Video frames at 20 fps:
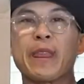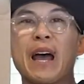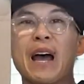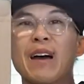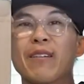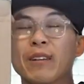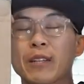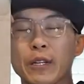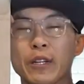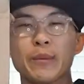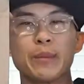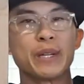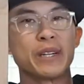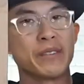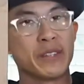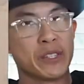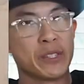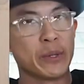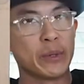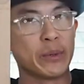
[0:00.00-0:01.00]
I have a little bit of
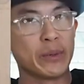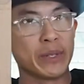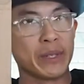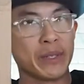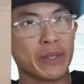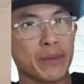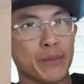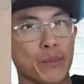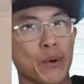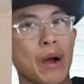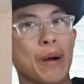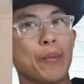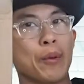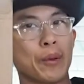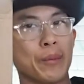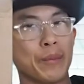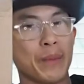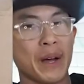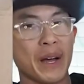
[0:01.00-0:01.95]
a suit problem.